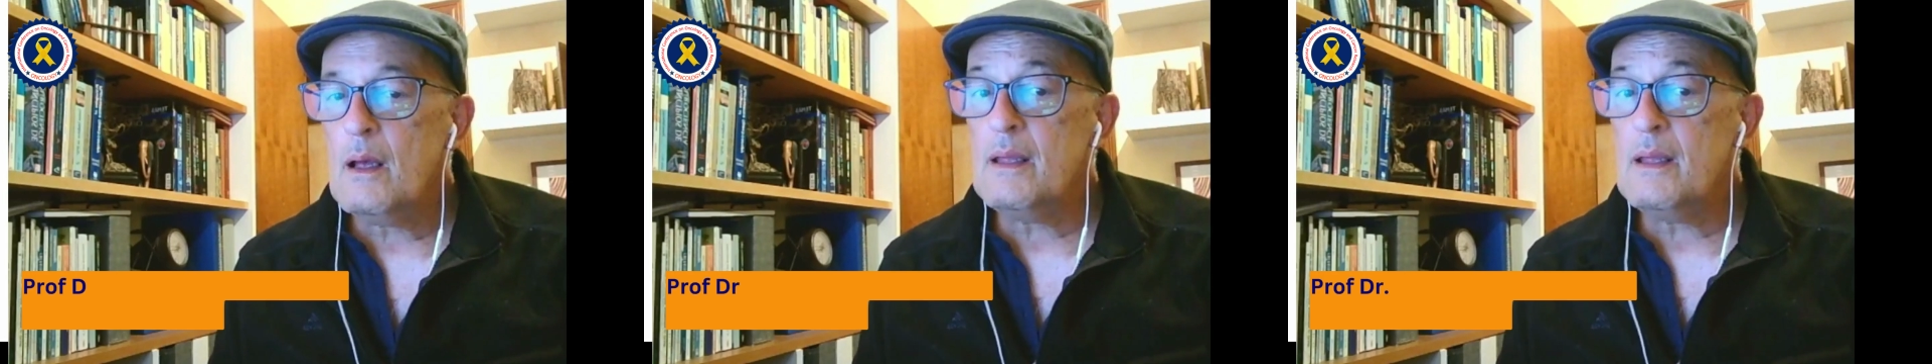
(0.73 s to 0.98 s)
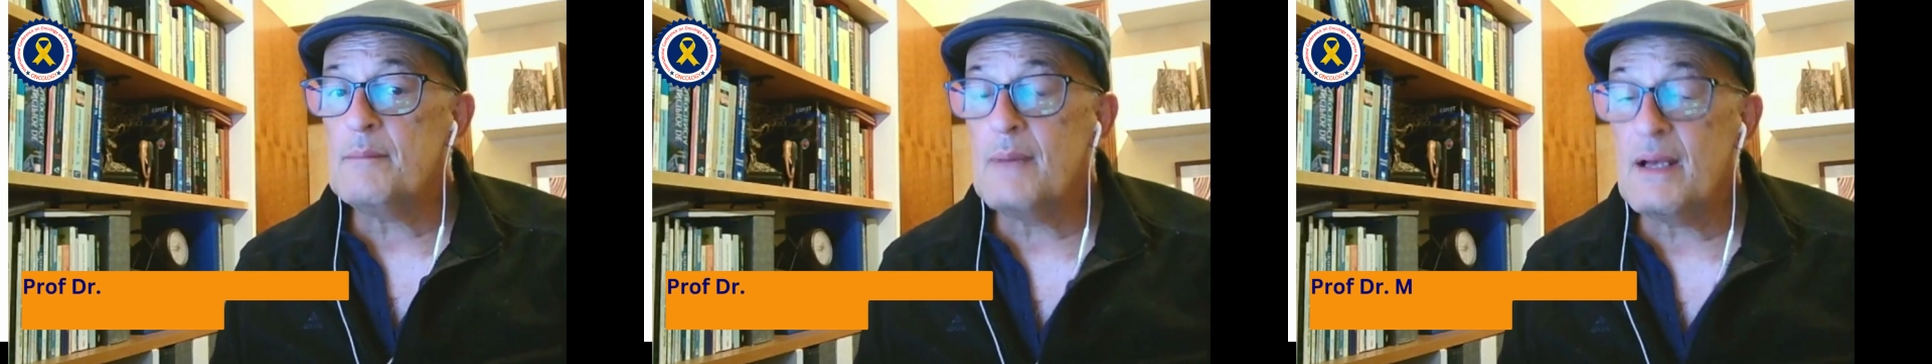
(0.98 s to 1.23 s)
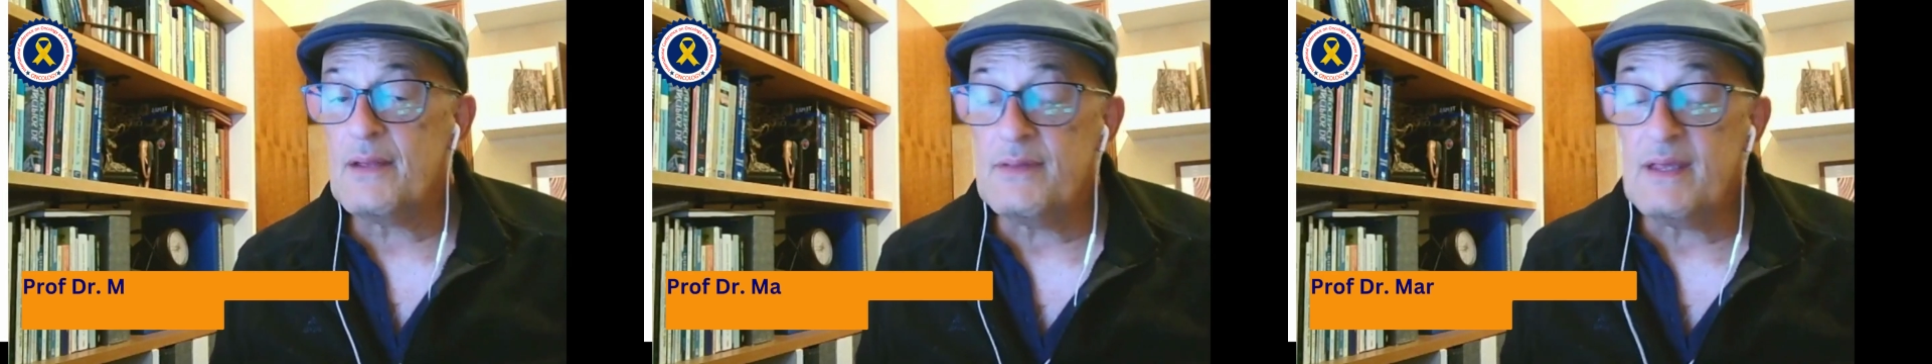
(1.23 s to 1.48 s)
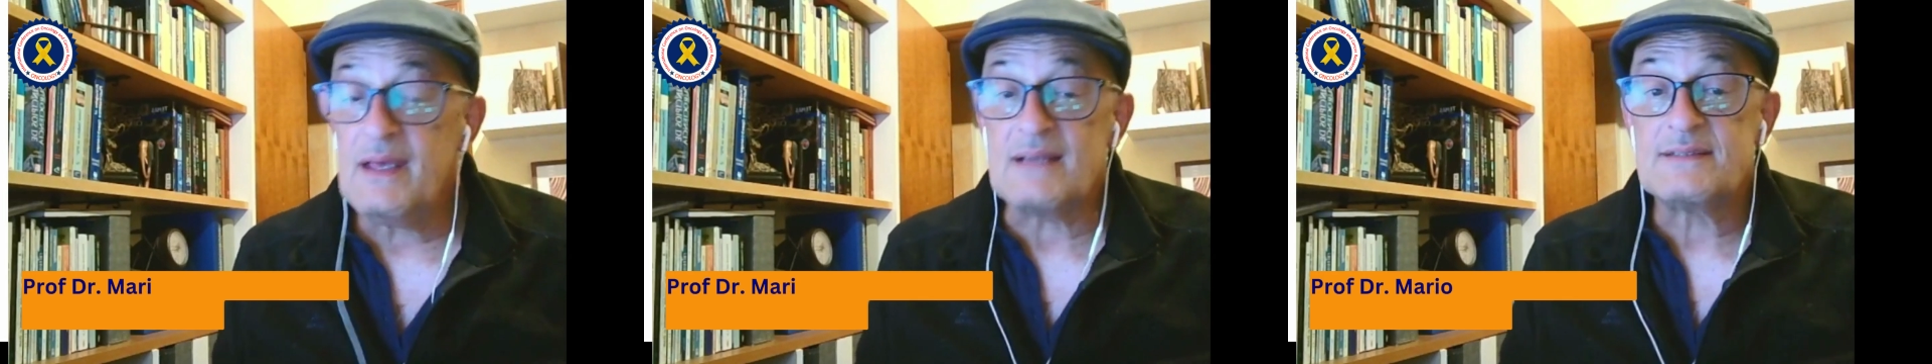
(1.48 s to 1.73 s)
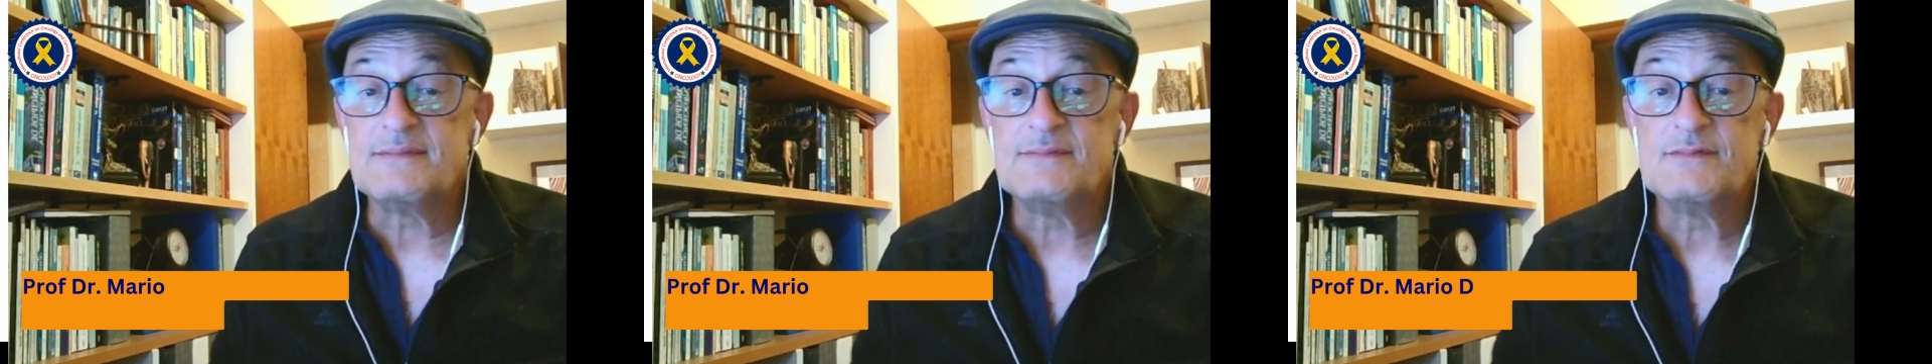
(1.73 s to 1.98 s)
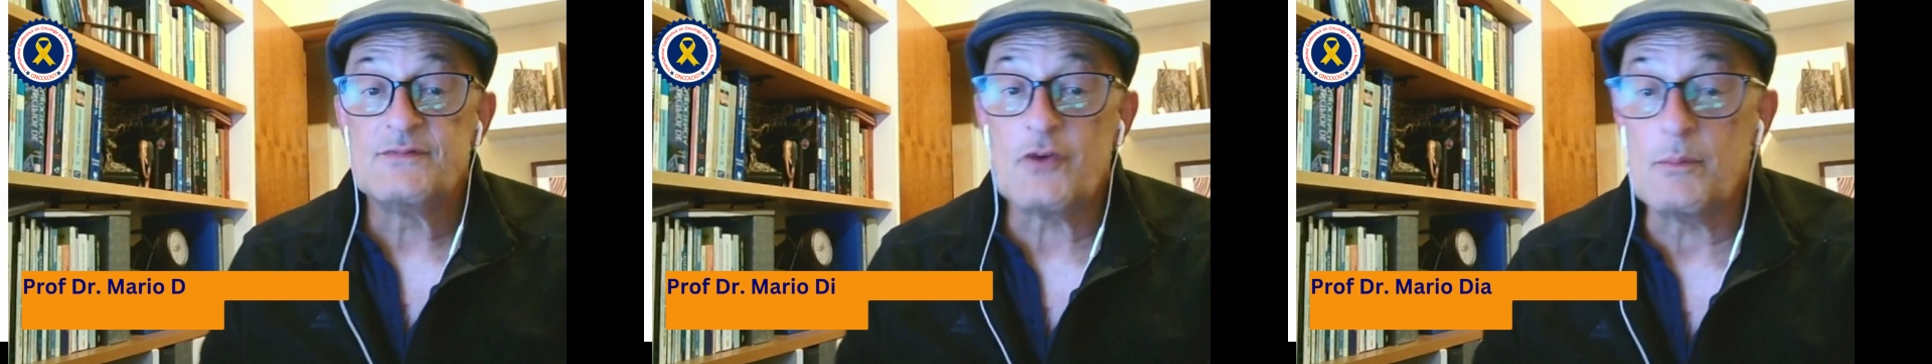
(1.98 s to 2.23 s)
I am Mario Diaz
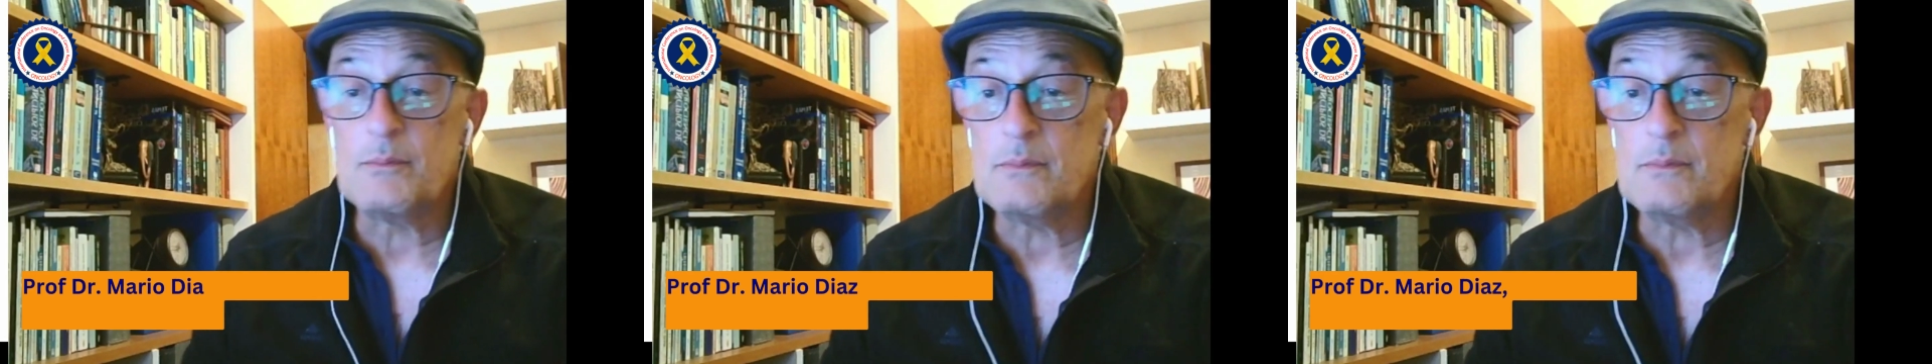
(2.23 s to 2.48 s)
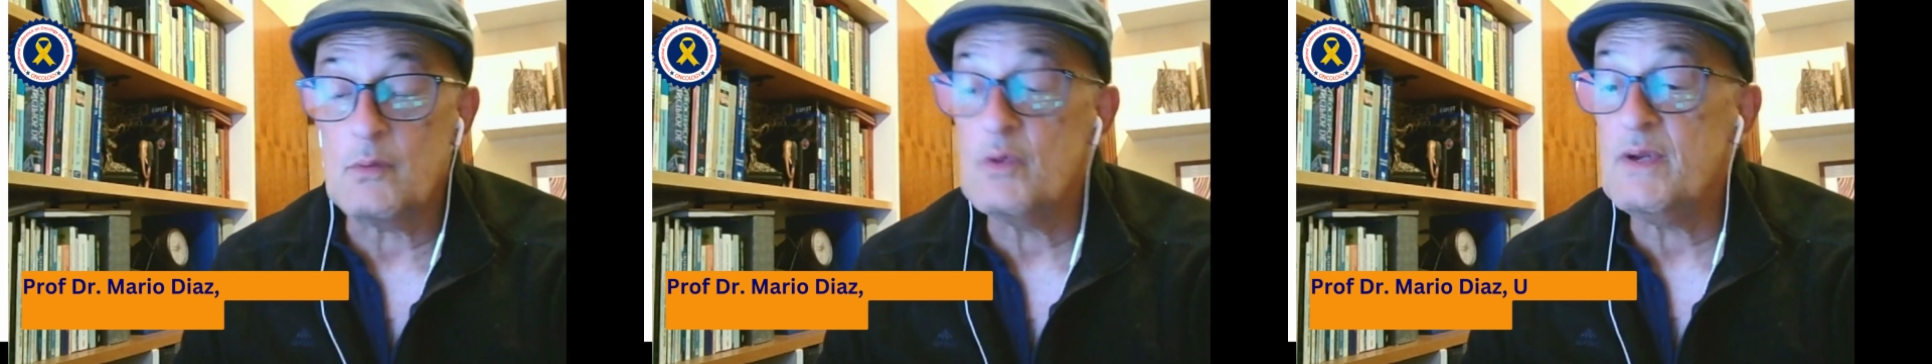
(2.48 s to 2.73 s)
from